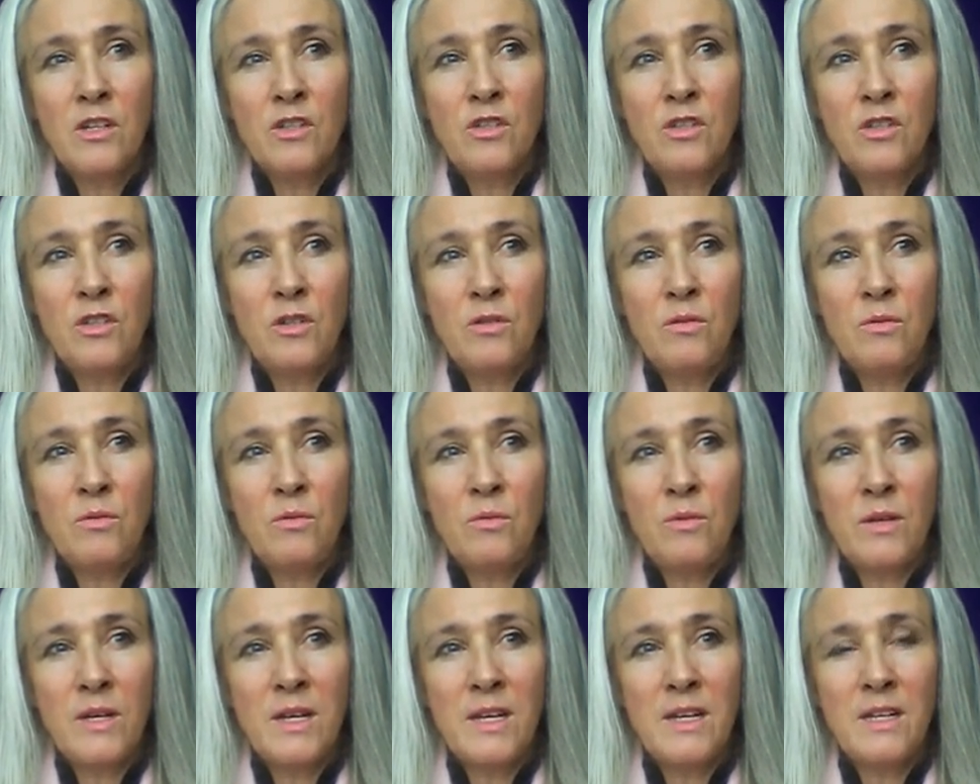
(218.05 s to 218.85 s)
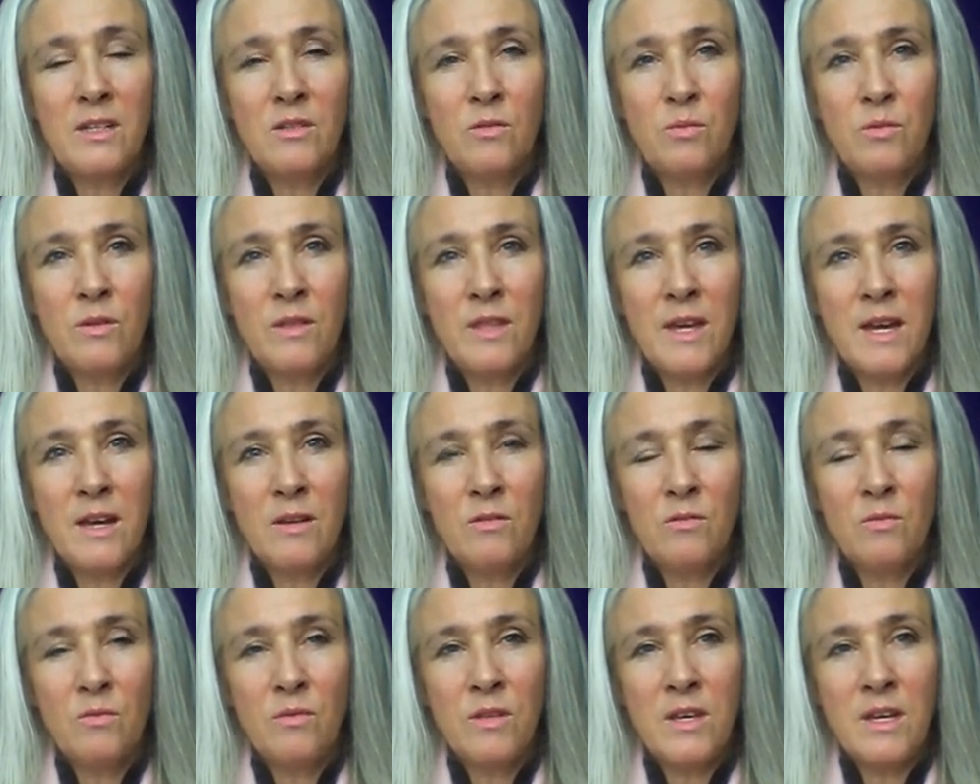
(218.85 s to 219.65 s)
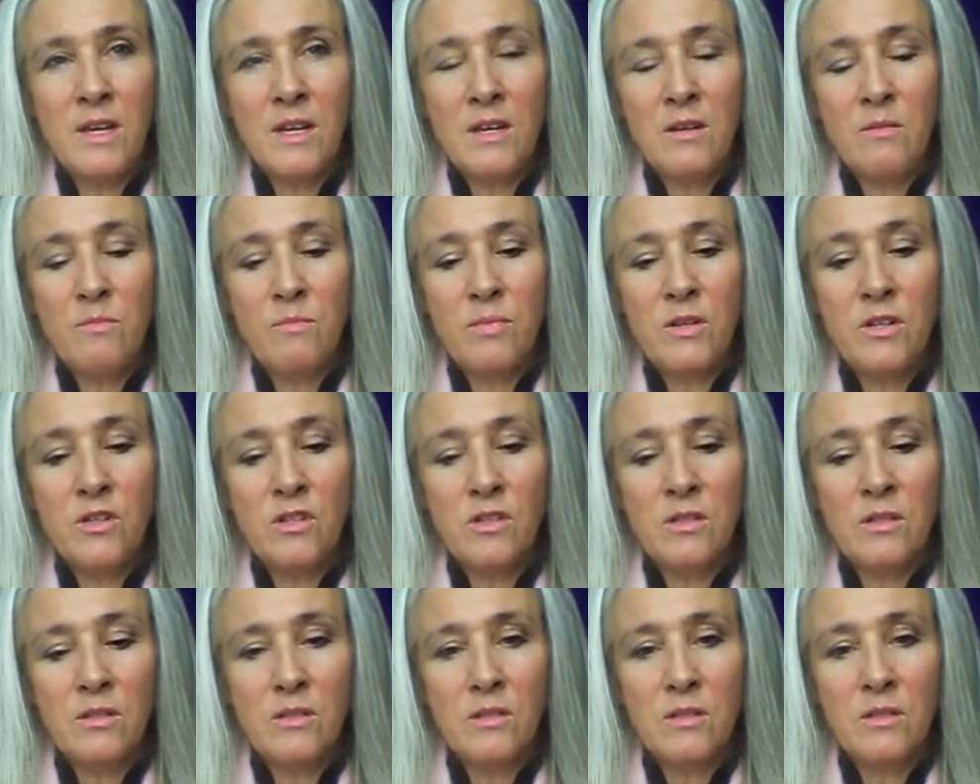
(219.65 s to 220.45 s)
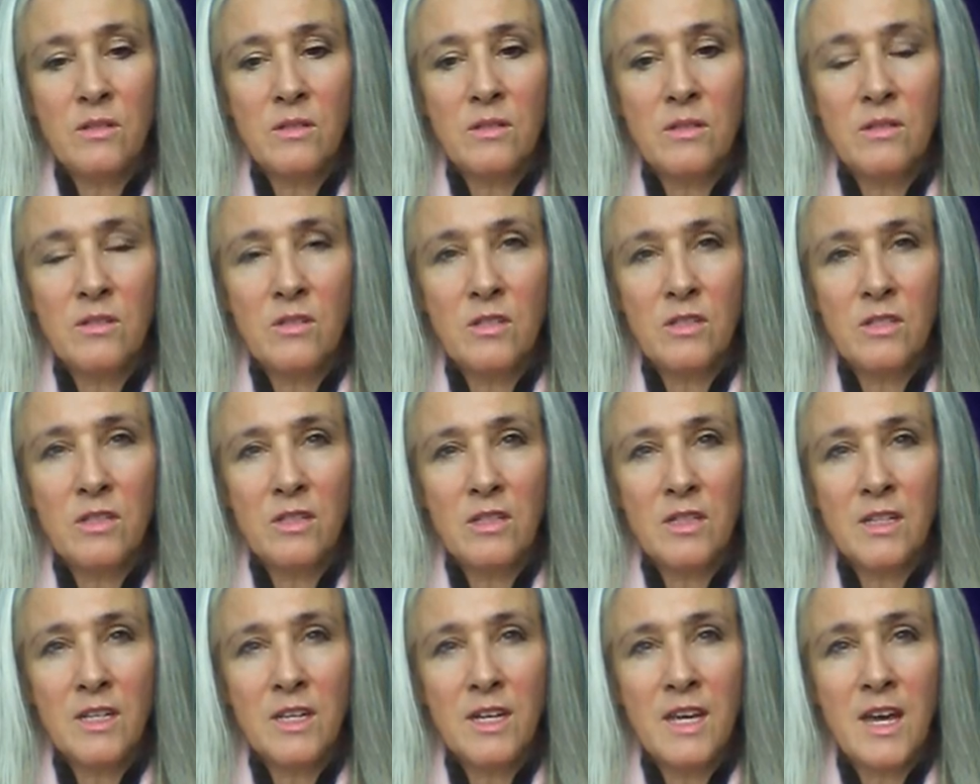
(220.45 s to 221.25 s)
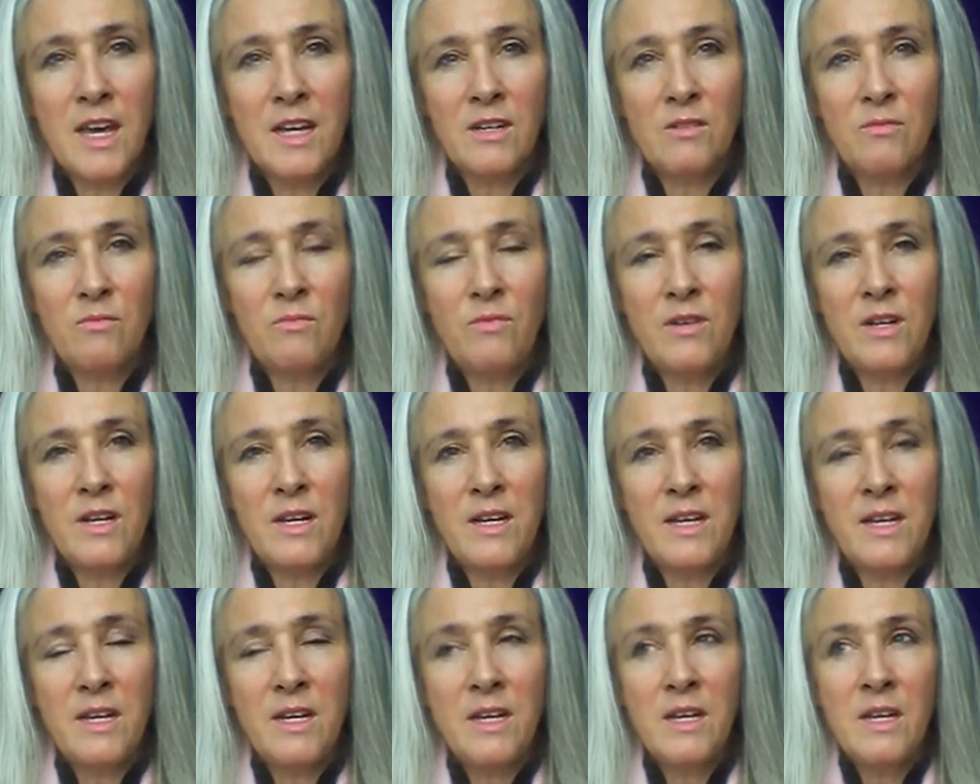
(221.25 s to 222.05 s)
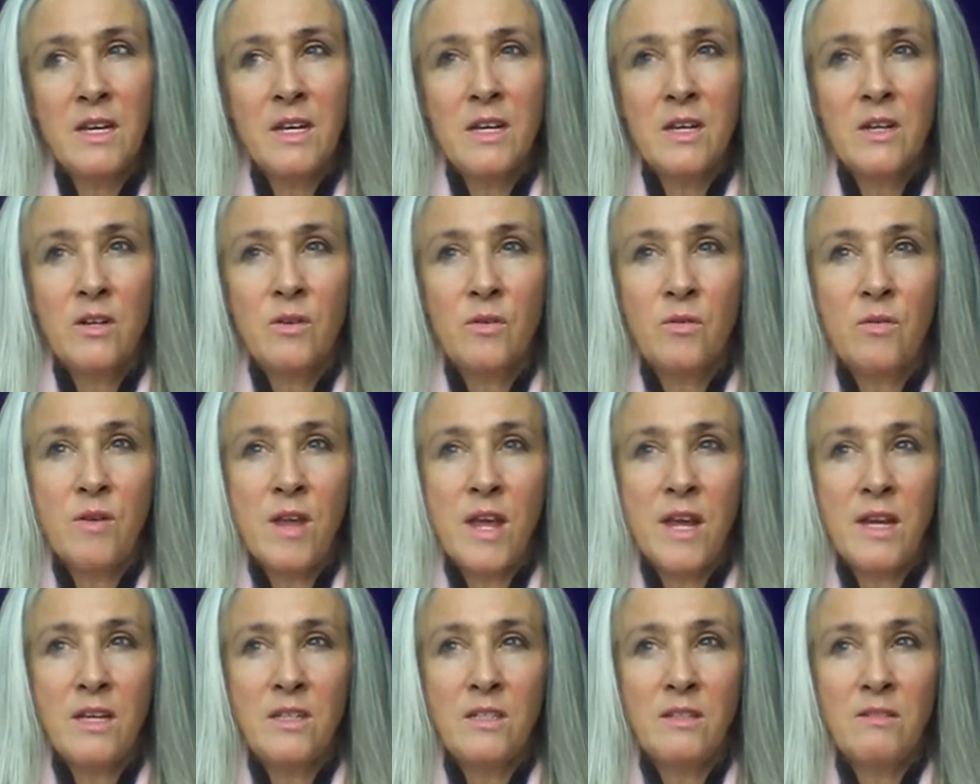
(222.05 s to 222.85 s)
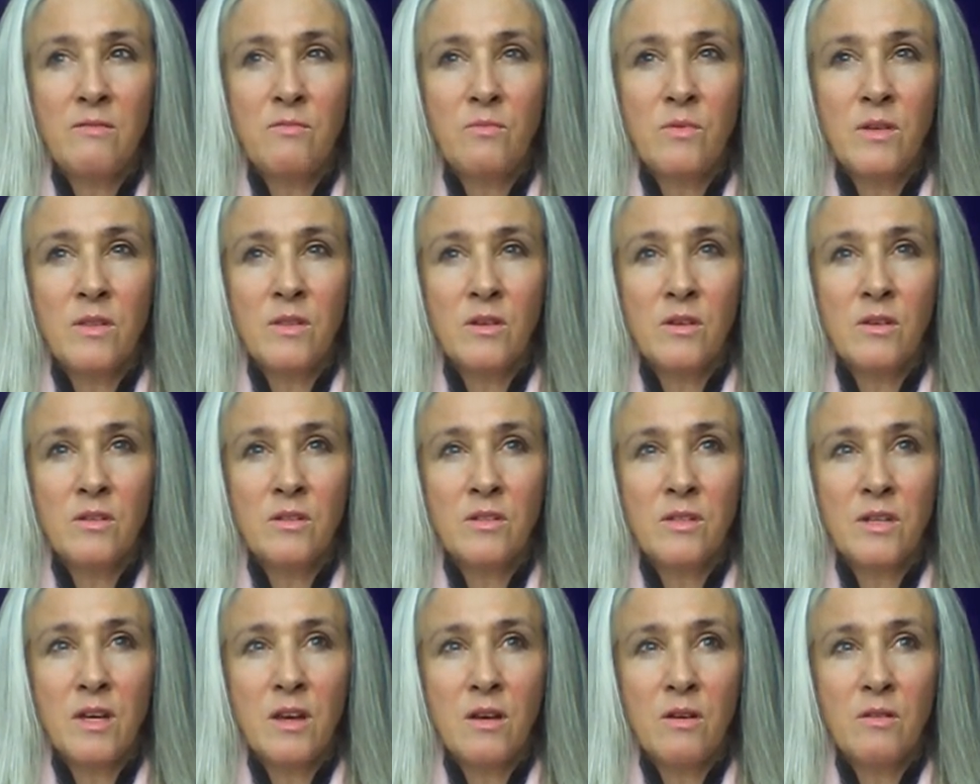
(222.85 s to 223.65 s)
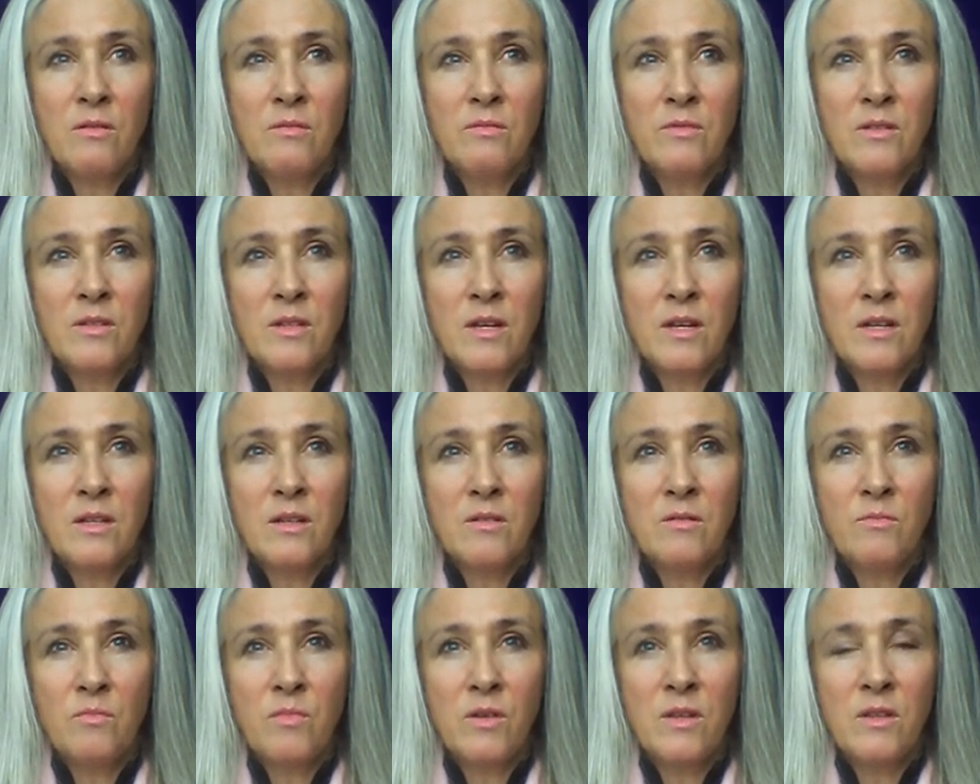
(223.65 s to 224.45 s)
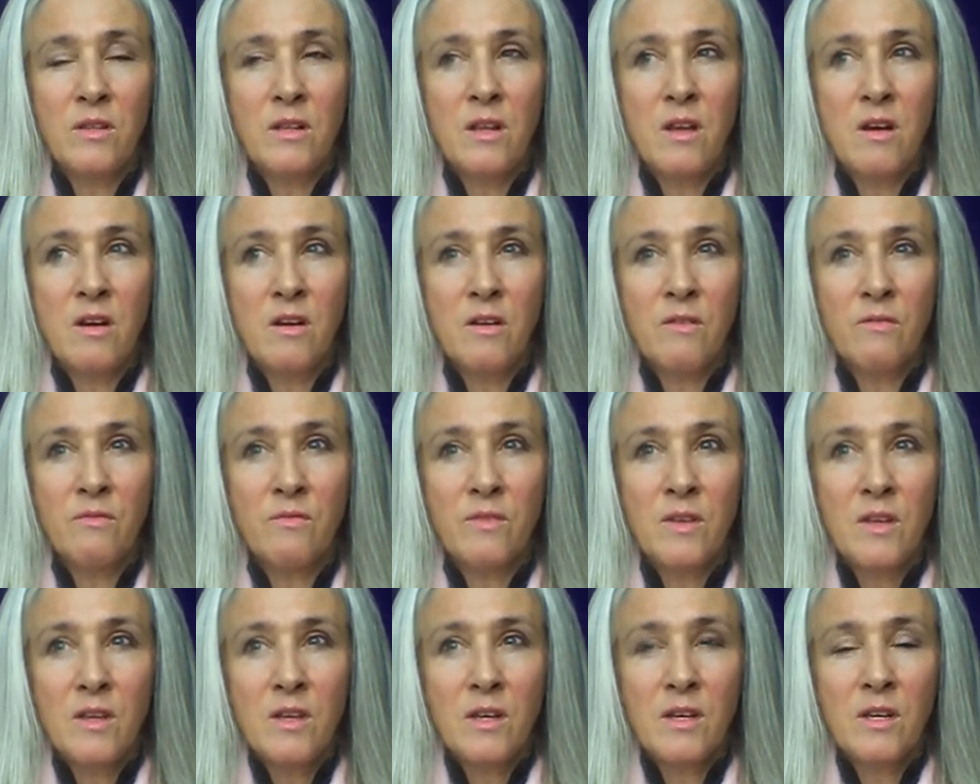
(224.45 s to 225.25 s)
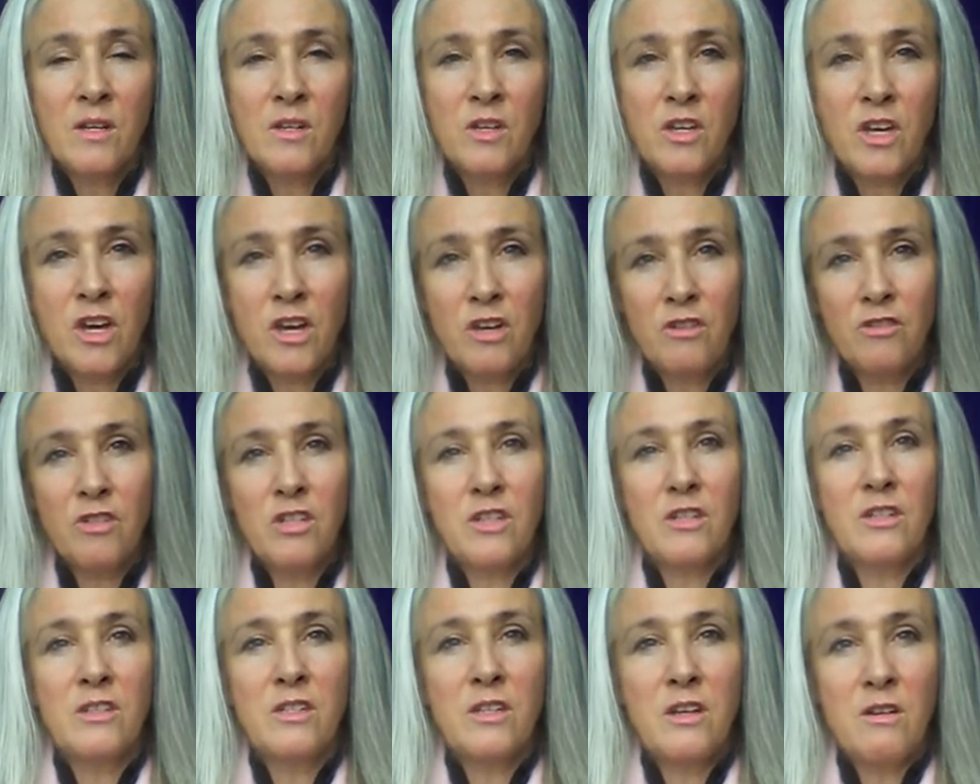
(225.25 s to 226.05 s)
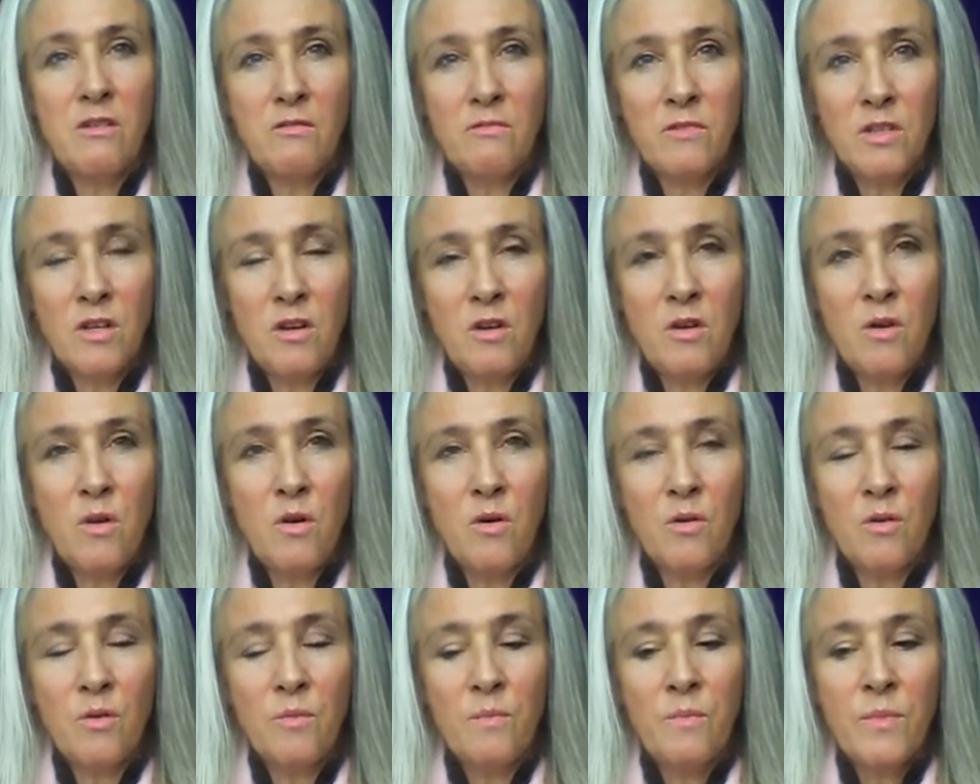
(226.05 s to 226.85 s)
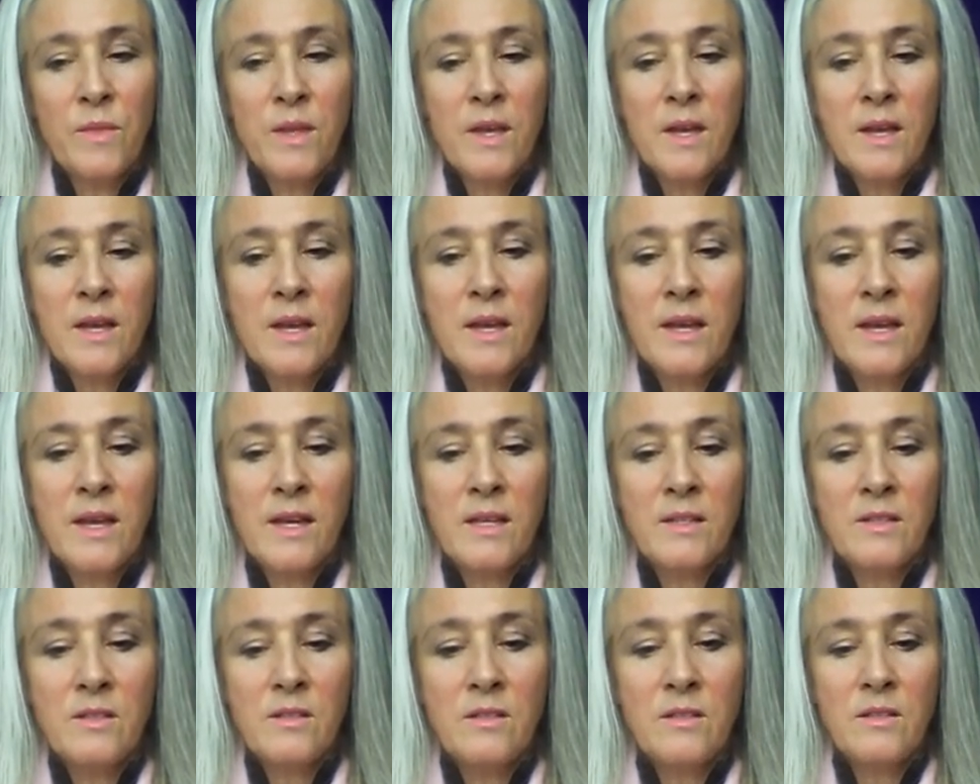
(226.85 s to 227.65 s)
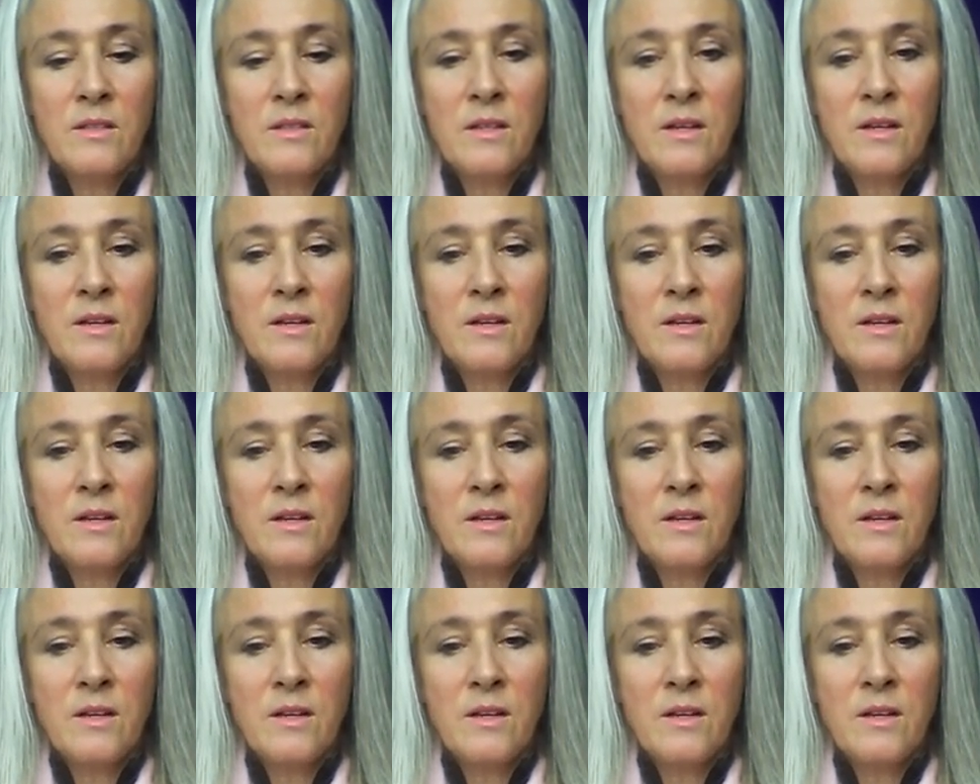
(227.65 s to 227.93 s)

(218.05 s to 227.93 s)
to it without all the inhibitions and just get really creative with ourselves and with life and coach ourselves along. And